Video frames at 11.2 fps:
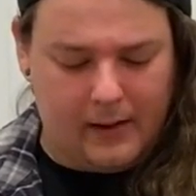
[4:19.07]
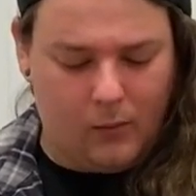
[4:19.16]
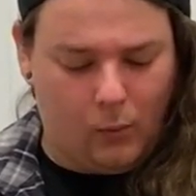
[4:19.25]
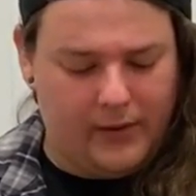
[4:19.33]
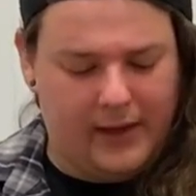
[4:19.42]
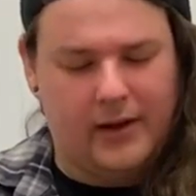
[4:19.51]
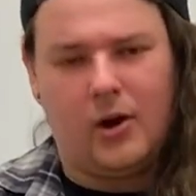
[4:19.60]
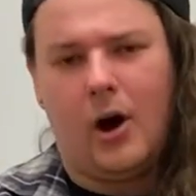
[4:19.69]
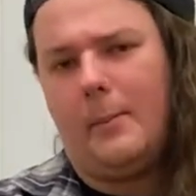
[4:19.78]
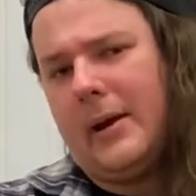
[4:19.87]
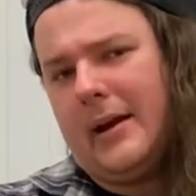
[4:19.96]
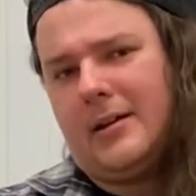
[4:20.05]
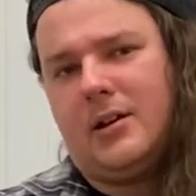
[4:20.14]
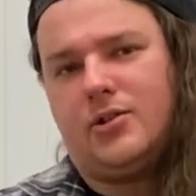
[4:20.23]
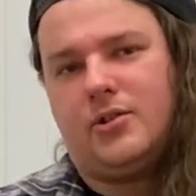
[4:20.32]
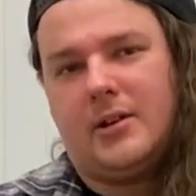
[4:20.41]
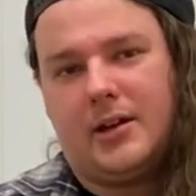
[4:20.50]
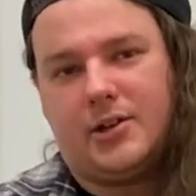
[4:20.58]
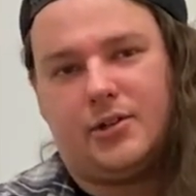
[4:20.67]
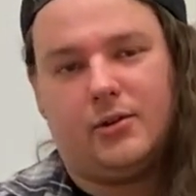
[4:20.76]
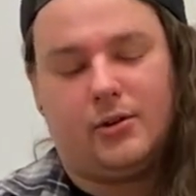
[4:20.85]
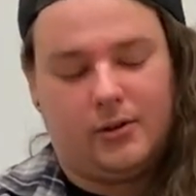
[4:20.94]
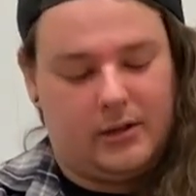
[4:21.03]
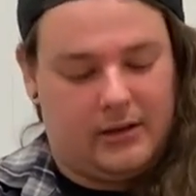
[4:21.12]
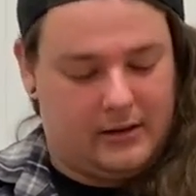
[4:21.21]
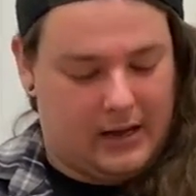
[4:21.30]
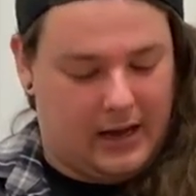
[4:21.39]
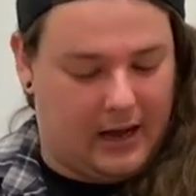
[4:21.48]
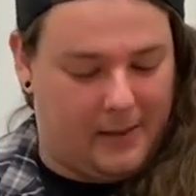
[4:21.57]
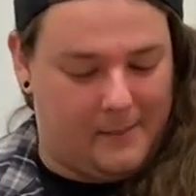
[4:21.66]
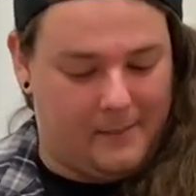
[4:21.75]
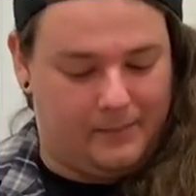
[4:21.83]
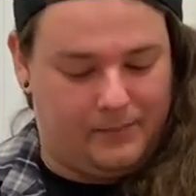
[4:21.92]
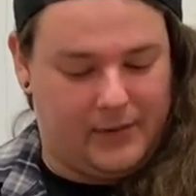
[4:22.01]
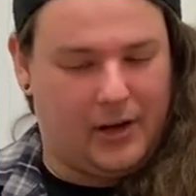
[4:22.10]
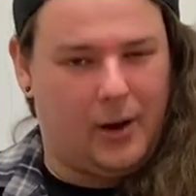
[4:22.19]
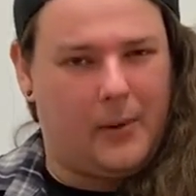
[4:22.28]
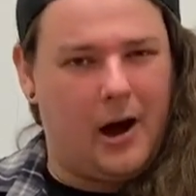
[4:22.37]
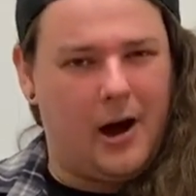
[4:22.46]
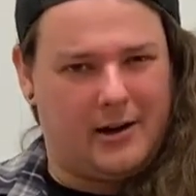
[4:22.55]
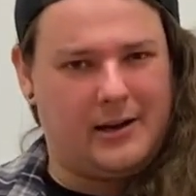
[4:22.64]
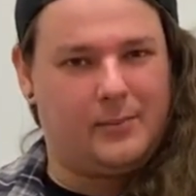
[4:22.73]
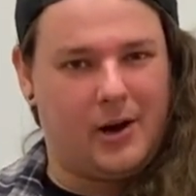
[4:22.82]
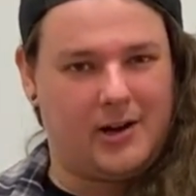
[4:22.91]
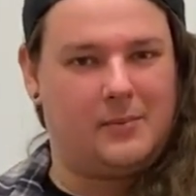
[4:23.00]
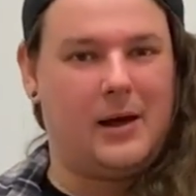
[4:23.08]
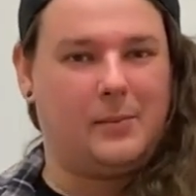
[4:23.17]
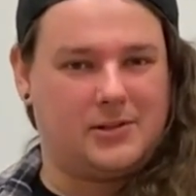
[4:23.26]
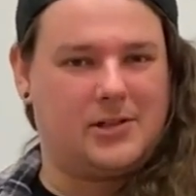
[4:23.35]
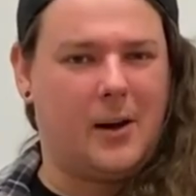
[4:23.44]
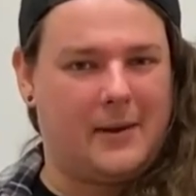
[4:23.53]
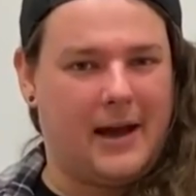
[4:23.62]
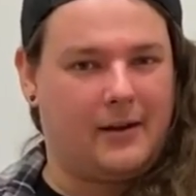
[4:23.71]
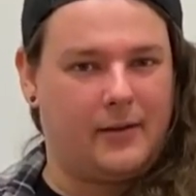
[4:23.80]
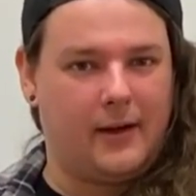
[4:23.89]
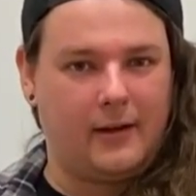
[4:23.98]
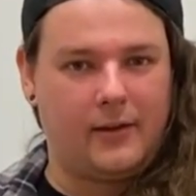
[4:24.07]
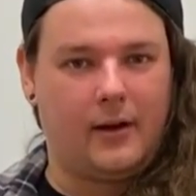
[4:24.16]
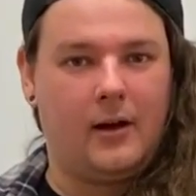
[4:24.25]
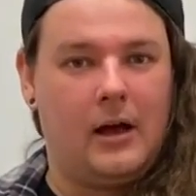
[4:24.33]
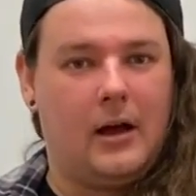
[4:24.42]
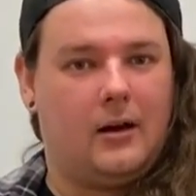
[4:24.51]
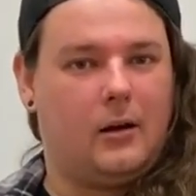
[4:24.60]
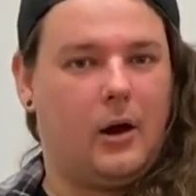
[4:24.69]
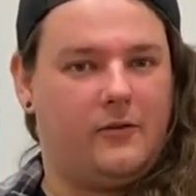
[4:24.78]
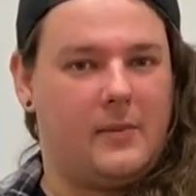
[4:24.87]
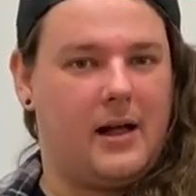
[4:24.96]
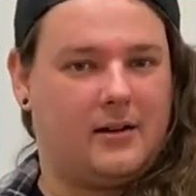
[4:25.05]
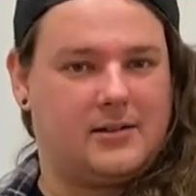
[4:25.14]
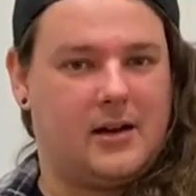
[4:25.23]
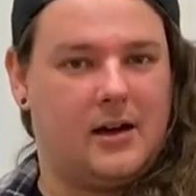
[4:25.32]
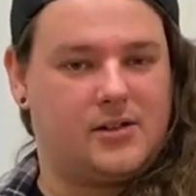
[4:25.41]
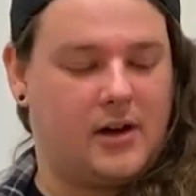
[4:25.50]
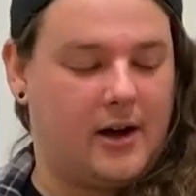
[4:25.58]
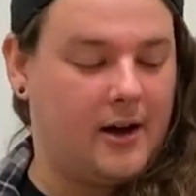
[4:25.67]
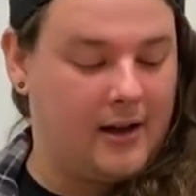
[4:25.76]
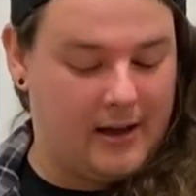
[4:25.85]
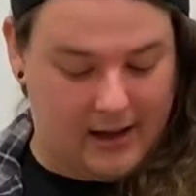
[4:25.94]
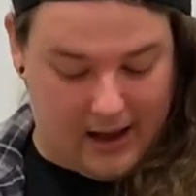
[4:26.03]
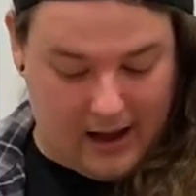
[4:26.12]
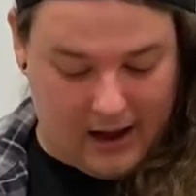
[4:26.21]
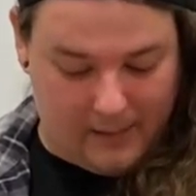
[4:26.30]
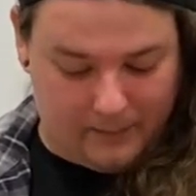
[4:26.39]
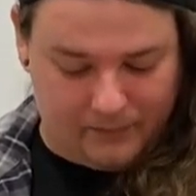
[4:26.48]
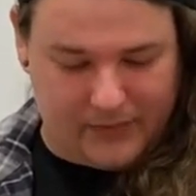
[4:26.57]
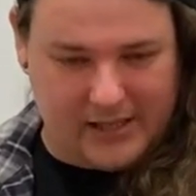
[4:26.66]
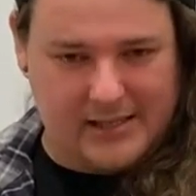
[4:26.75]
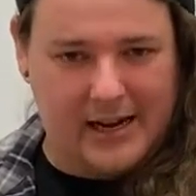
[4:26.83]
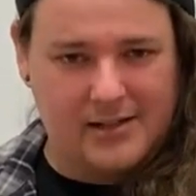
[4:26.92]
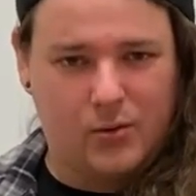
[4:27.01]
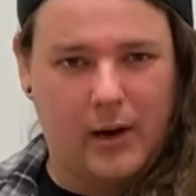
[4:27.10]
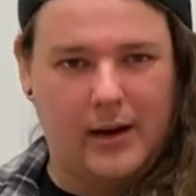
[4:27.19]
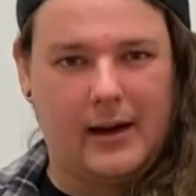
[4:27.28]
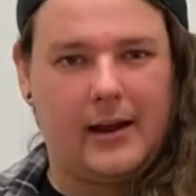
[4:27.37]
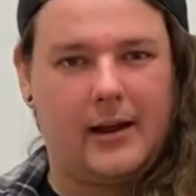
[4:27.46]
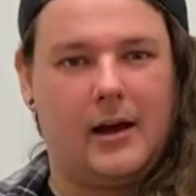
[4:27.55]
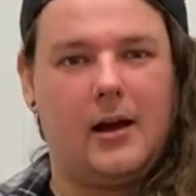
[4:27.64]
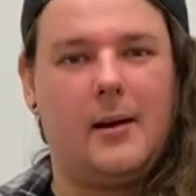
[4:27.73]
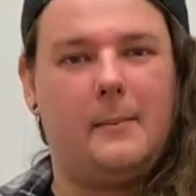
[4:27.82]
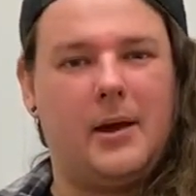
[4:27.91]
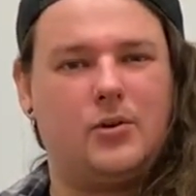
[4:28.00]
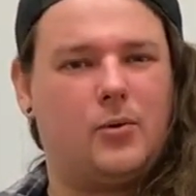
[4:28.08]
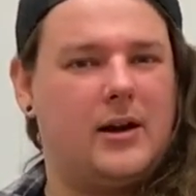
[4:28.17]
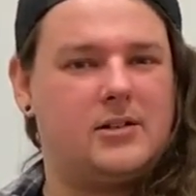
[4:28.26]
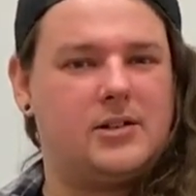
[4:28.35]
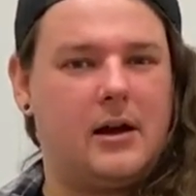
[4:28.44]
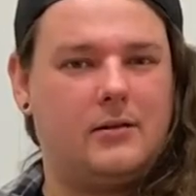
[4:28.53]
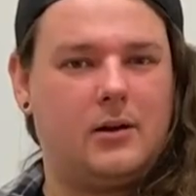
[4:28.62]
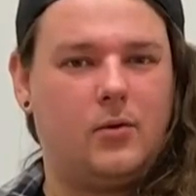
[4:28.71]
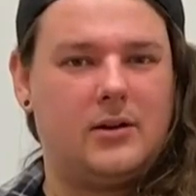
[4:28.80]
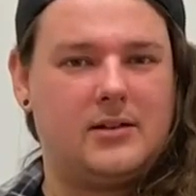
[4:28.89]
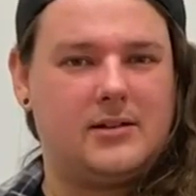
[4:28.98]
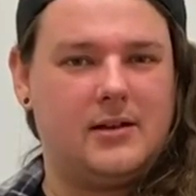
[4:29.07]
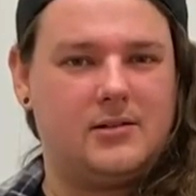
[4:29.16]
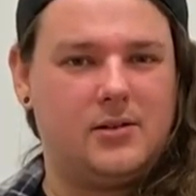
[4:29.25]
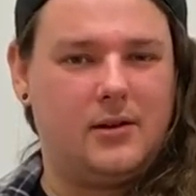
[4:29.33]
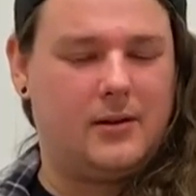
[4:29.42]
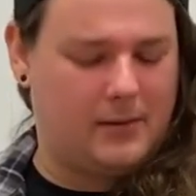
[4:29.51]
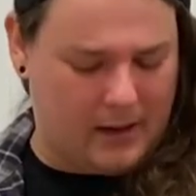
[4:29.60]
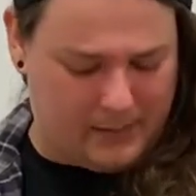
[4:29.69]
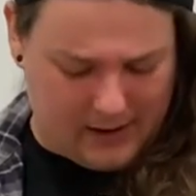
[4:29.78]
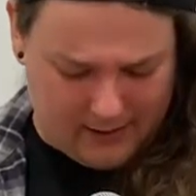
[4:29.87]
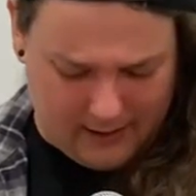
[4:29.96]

With it not being your traditional, mahogany body, maple top kind of thing that a lot of metal guitars are, this has quite like a mid-range sound, I want to say about